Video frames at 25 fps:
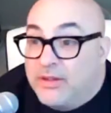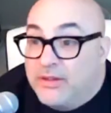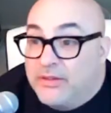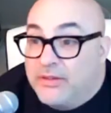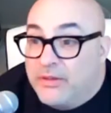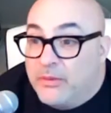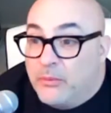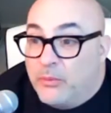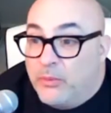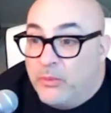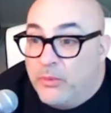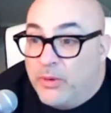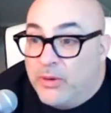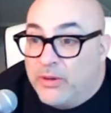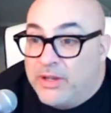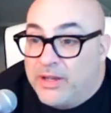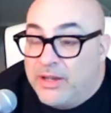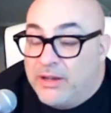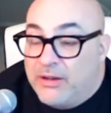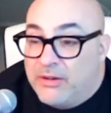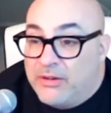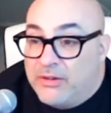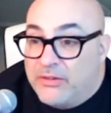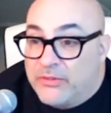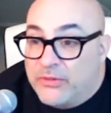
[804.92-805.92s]
we're
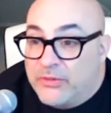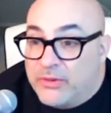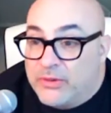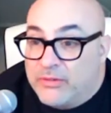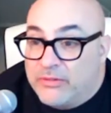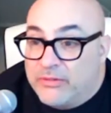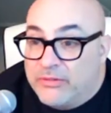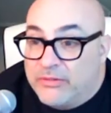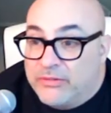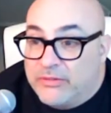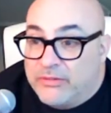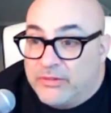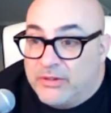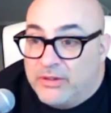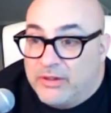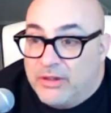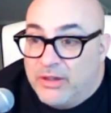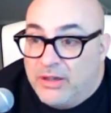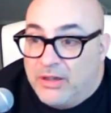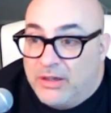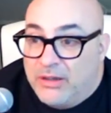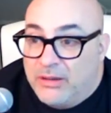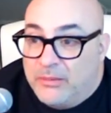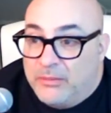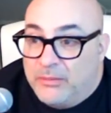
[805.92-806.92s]
here to sort of
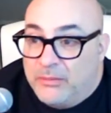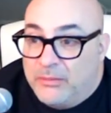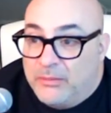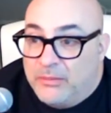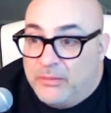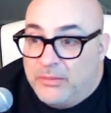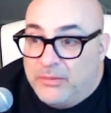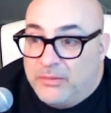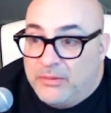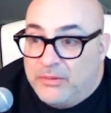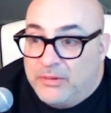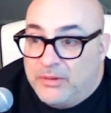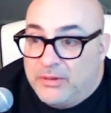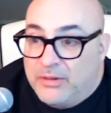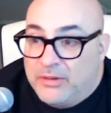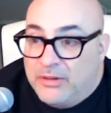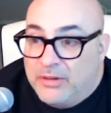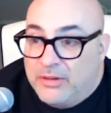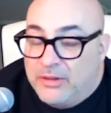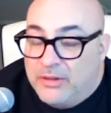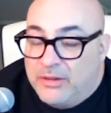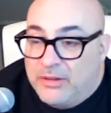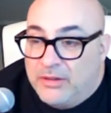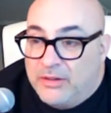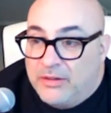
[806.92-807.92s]

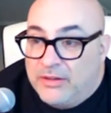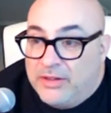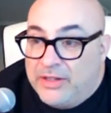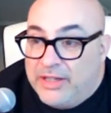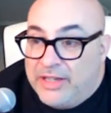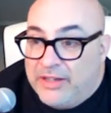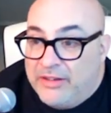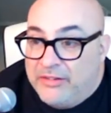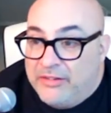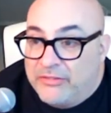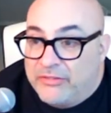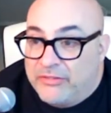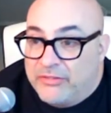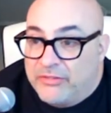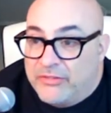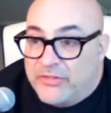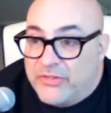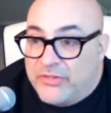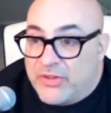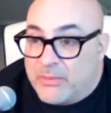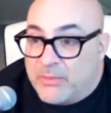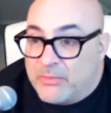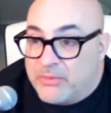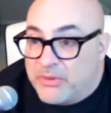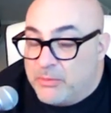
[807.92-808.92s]
leave
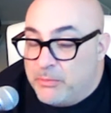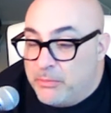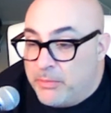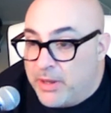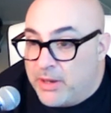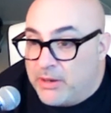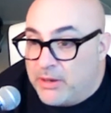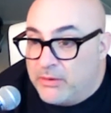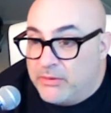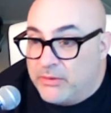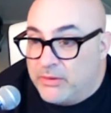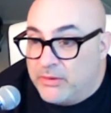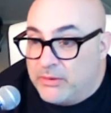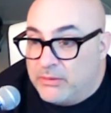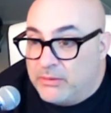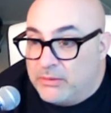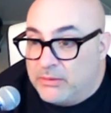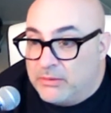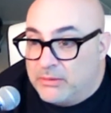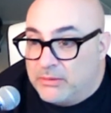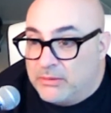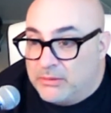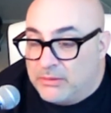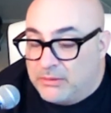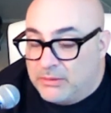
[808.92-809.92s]
something better than
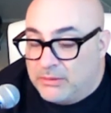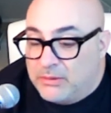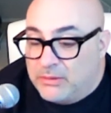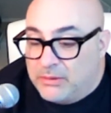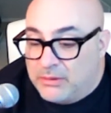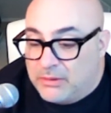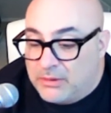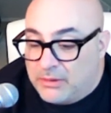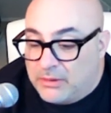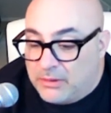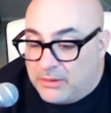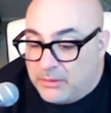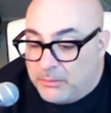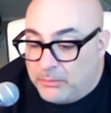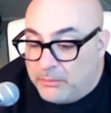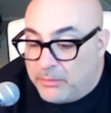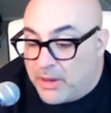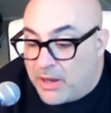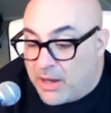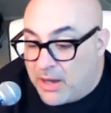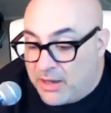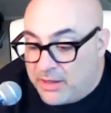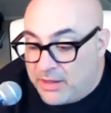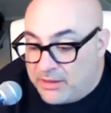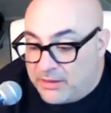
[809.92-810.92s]

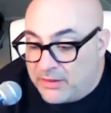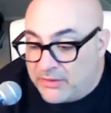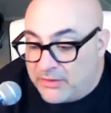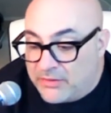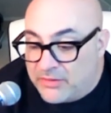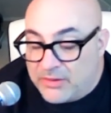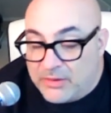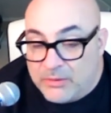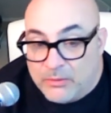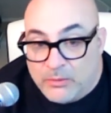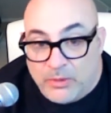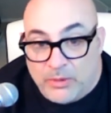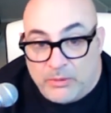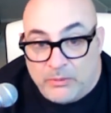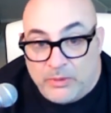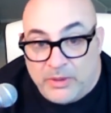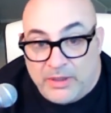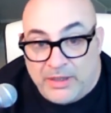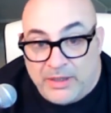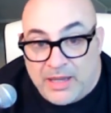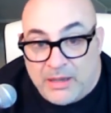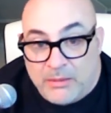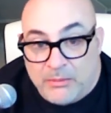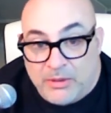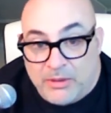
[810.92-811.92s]
behind us than what we
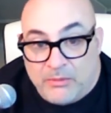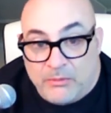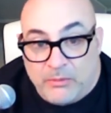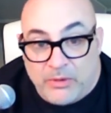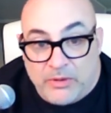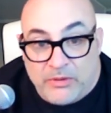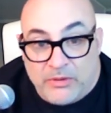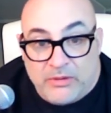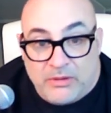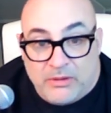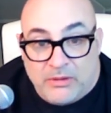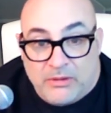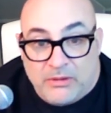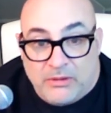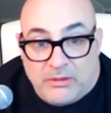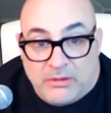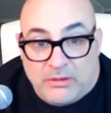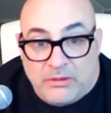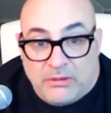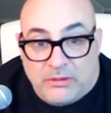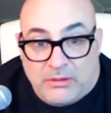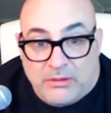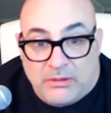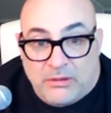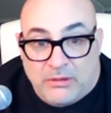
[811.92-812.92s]
came in with.
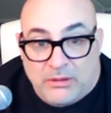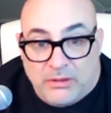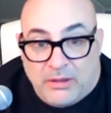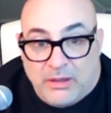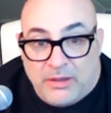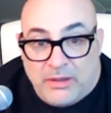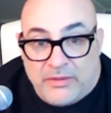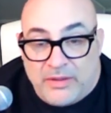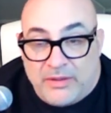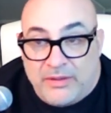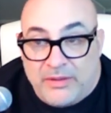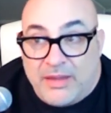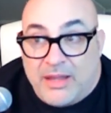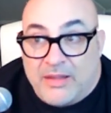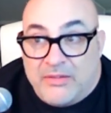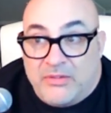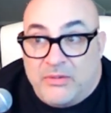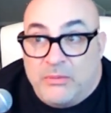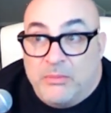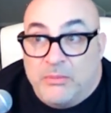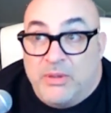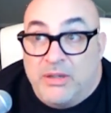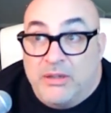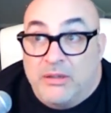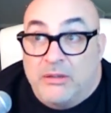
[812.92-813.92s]
I think that's the
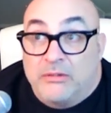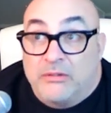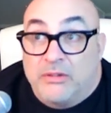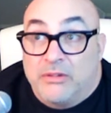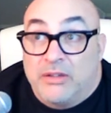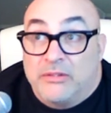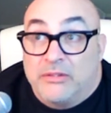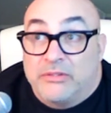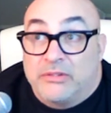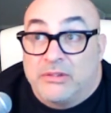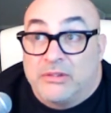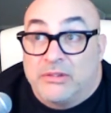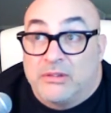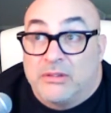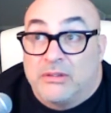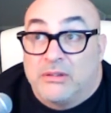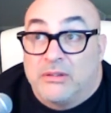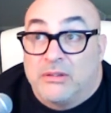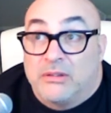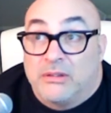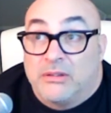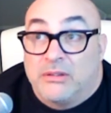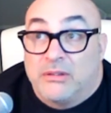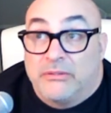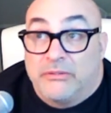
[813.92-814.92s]
meaning of life
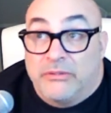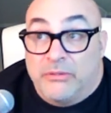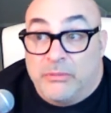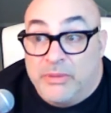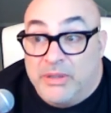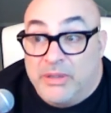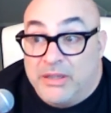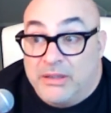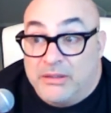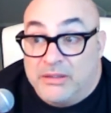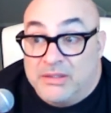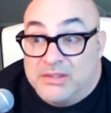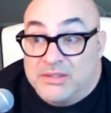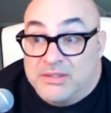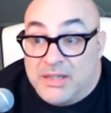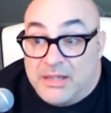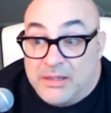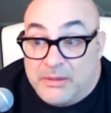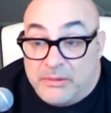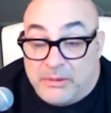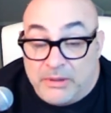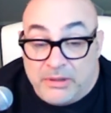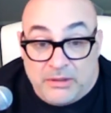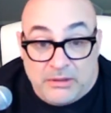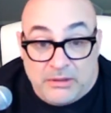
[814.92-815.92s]
for me, at least anyway.